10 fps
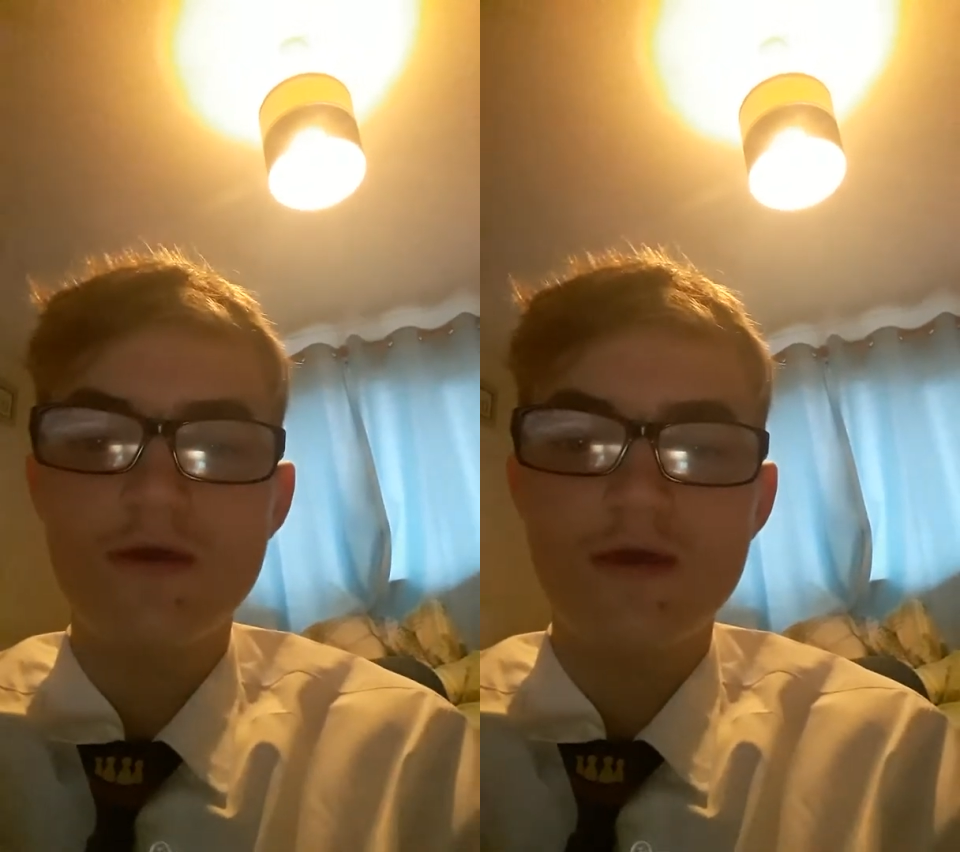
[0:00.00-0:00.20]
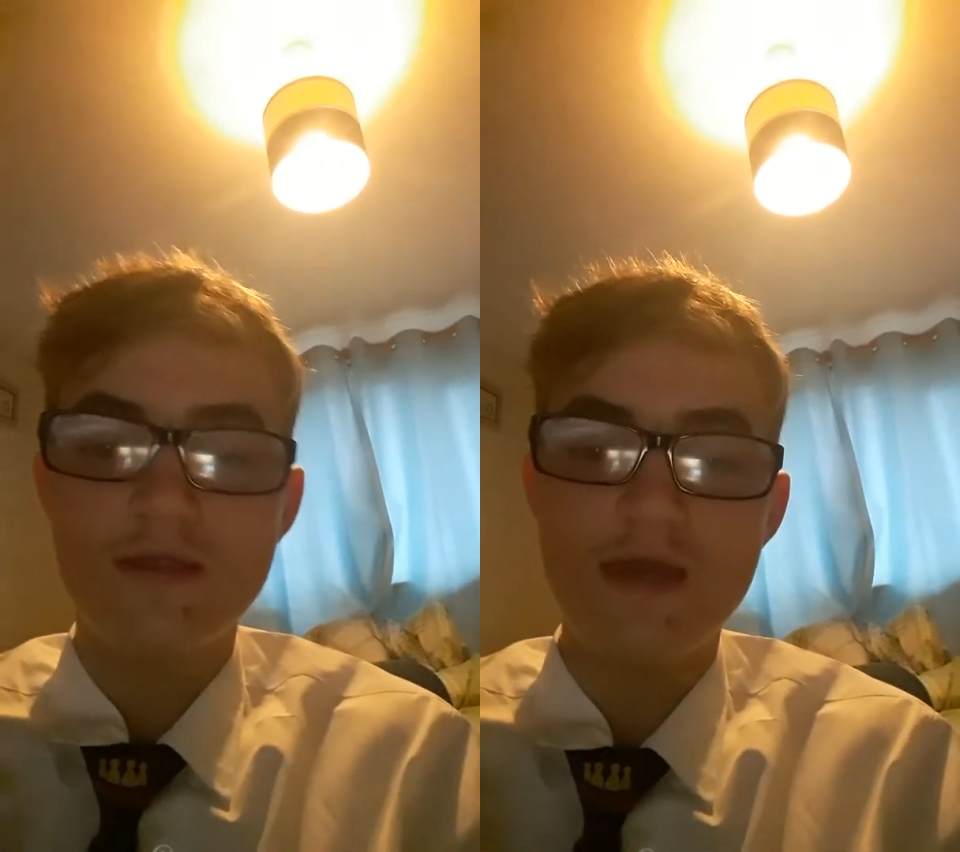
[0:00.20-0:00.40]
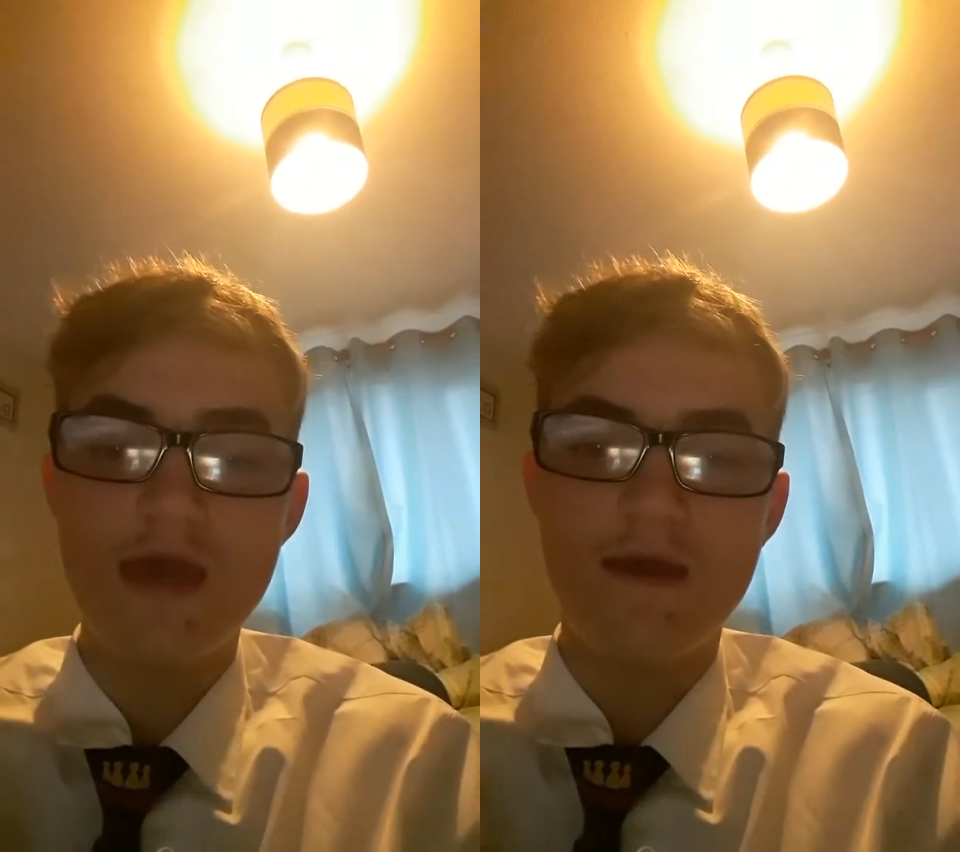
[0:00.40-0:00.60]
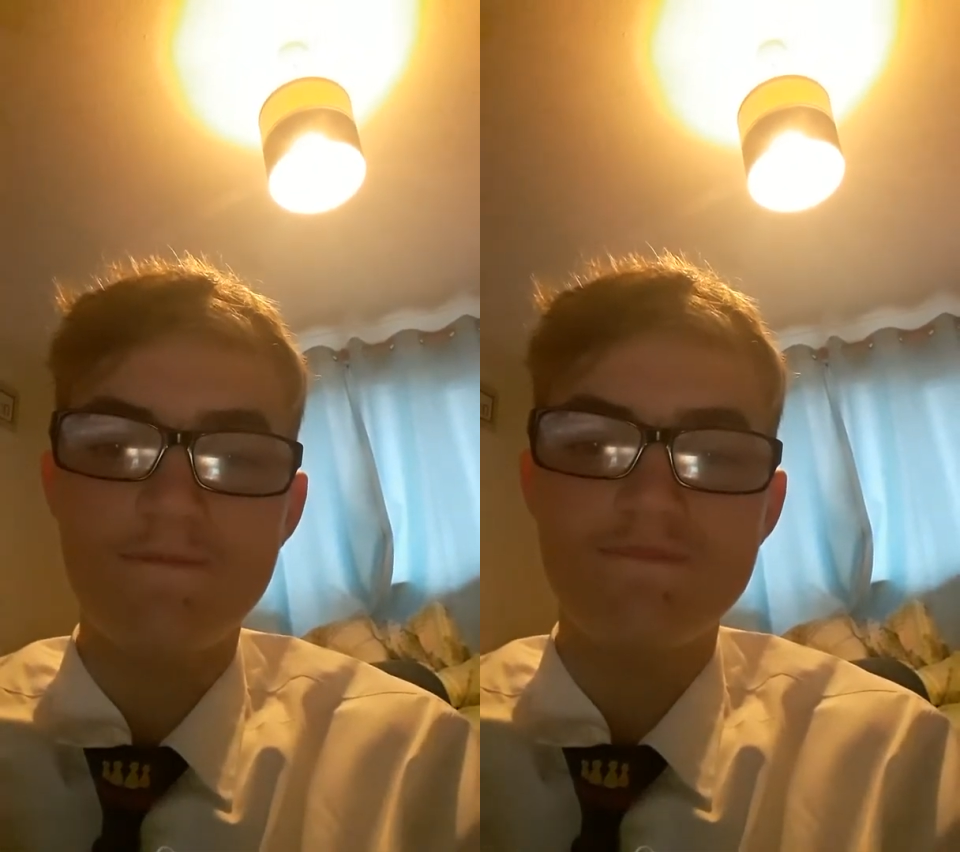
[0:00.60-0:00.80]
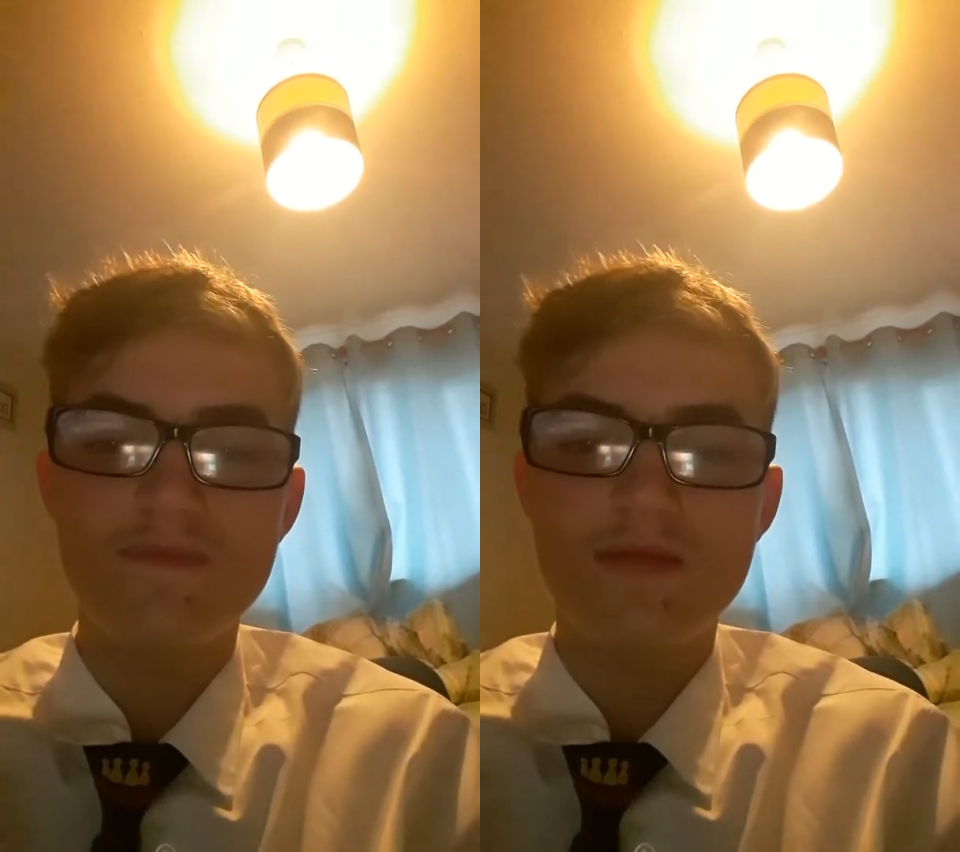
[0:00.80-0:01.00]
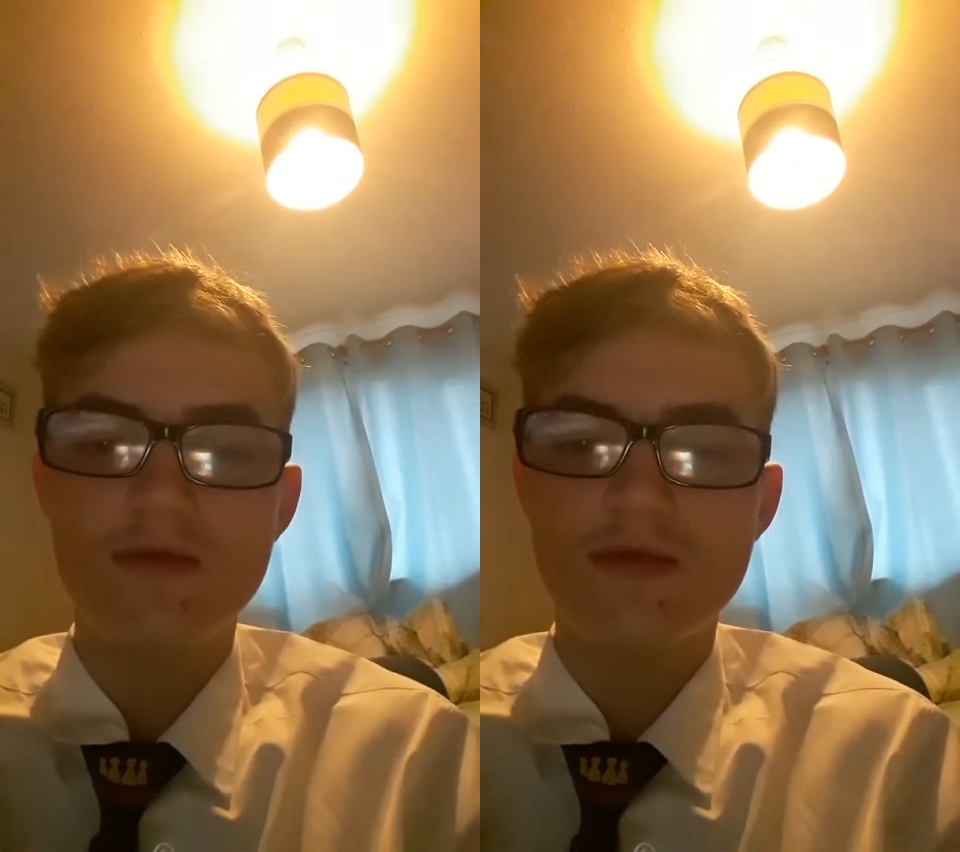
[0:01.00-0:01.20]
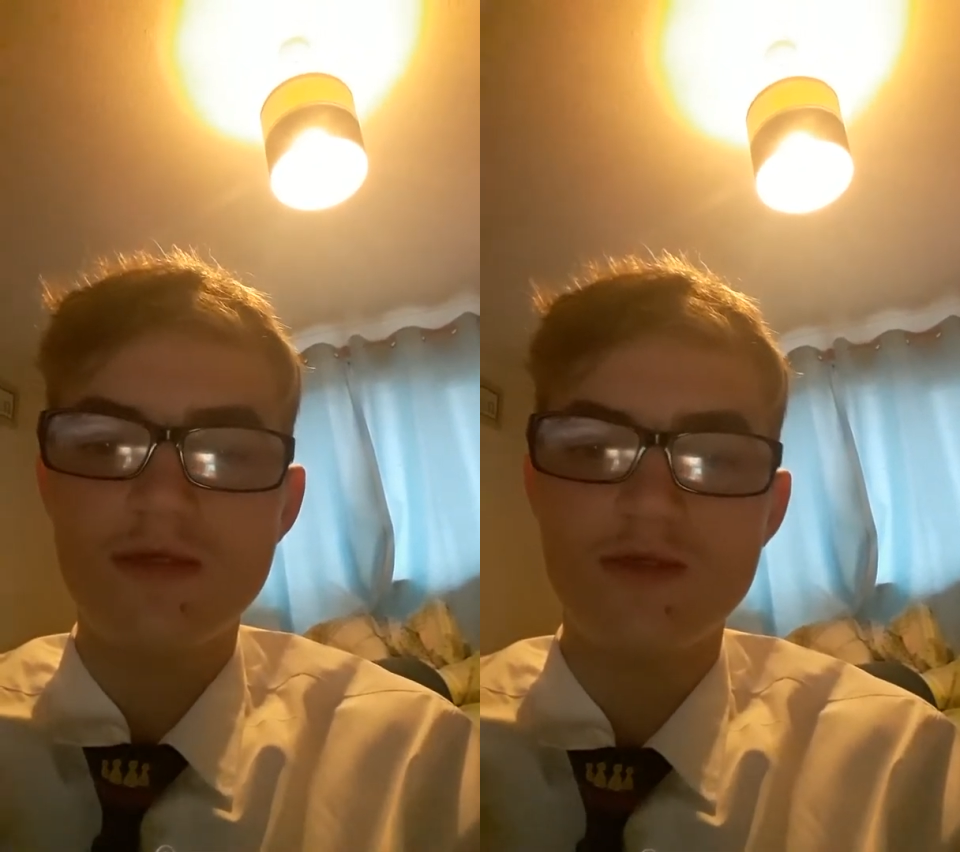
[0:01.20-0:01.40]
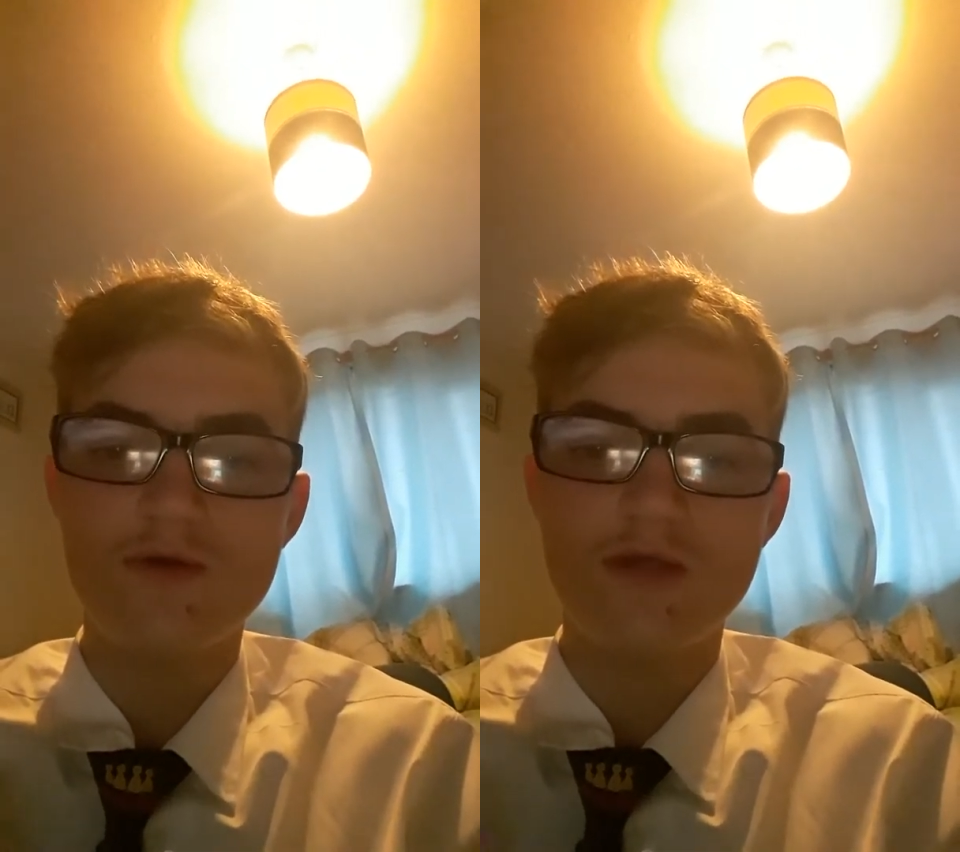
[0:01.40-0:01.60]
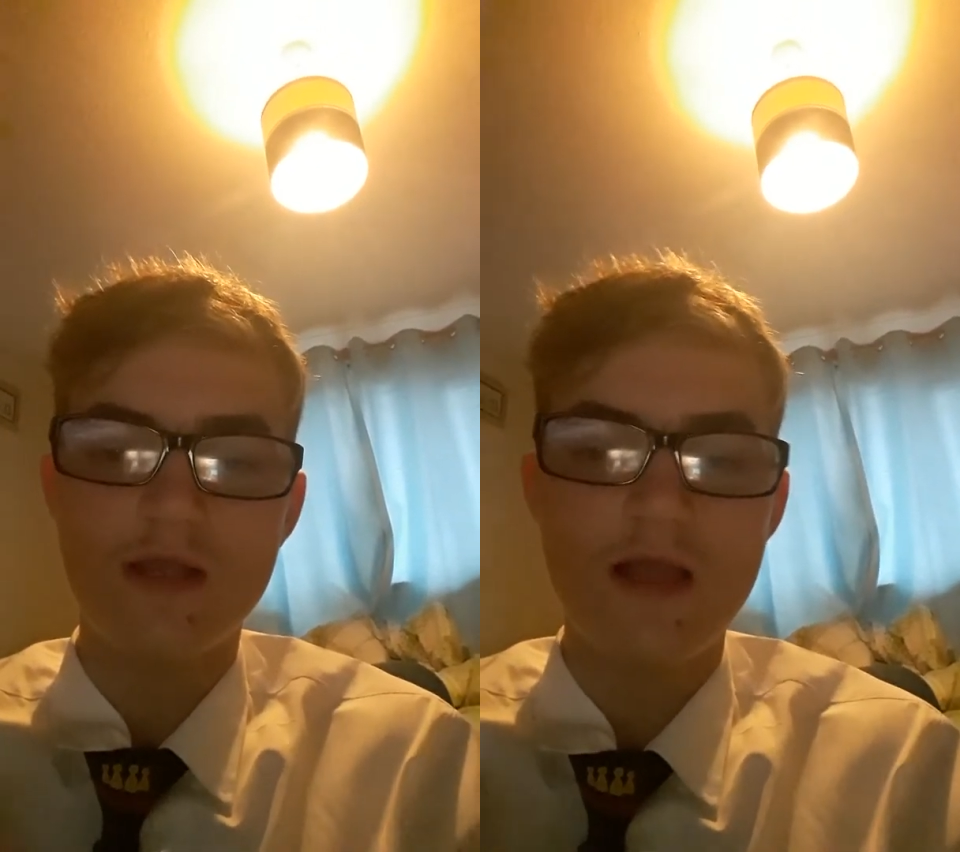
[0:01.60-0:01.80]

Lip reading: And yeah, this just goes like